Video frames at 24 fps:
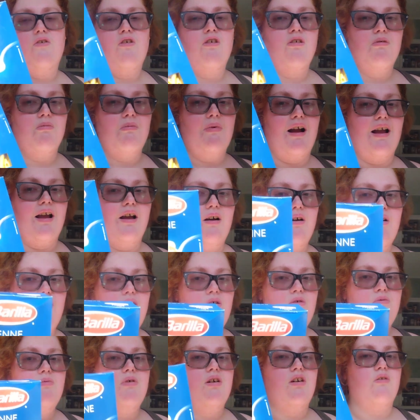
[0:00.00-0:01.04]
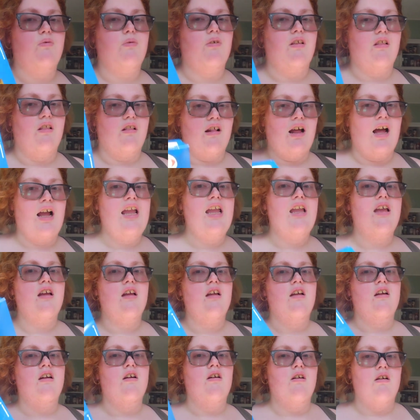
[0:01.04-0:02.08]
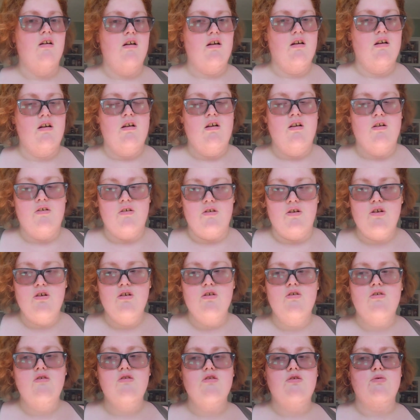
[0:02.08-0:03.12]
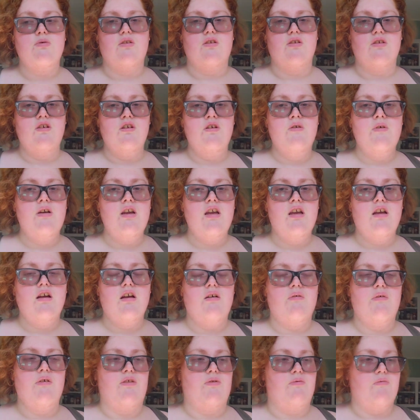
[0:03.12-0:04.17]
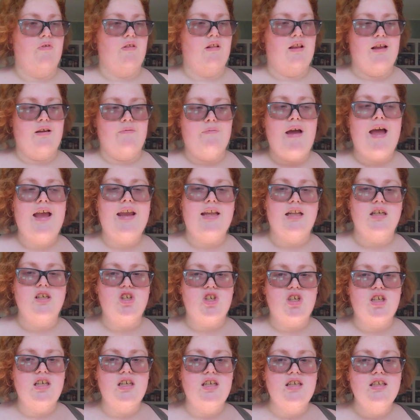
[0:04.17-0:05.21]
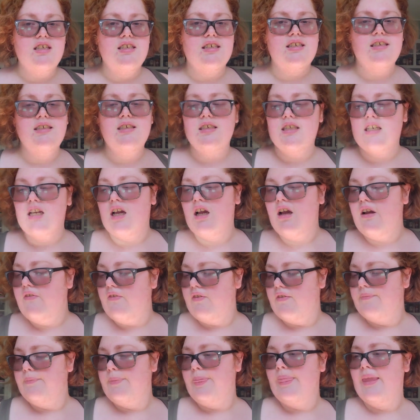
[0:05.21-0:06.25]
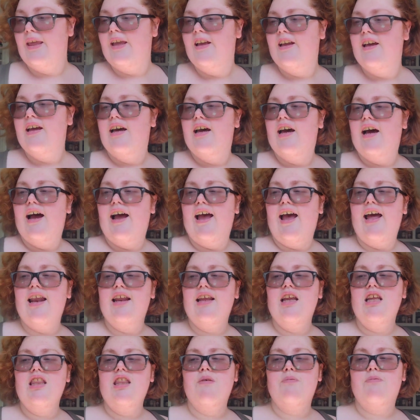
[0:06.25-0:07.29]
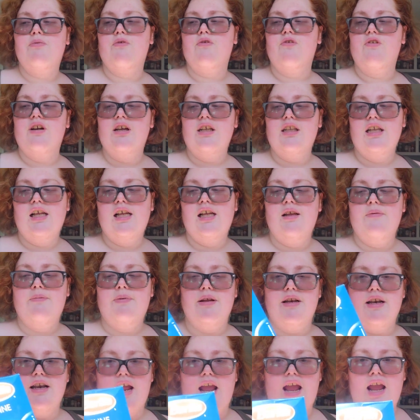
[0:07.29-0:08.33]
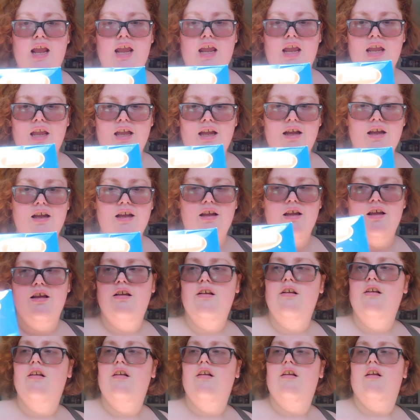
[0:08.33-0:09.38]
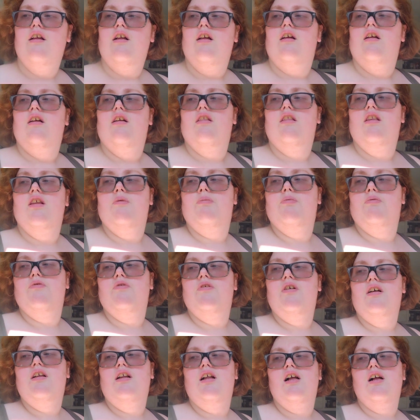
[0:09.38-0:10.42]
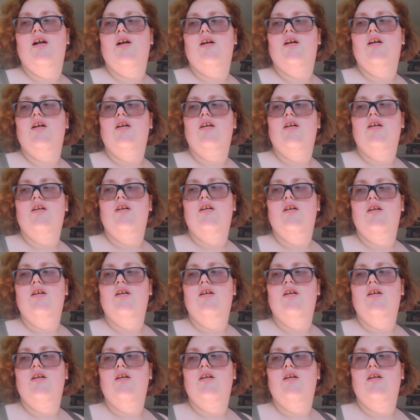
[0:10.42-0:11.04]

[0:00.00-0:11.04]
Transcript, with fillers: for my home because we like noodles with with like mac and cheese and stuff. I had to get the Barilla penne, the Barilla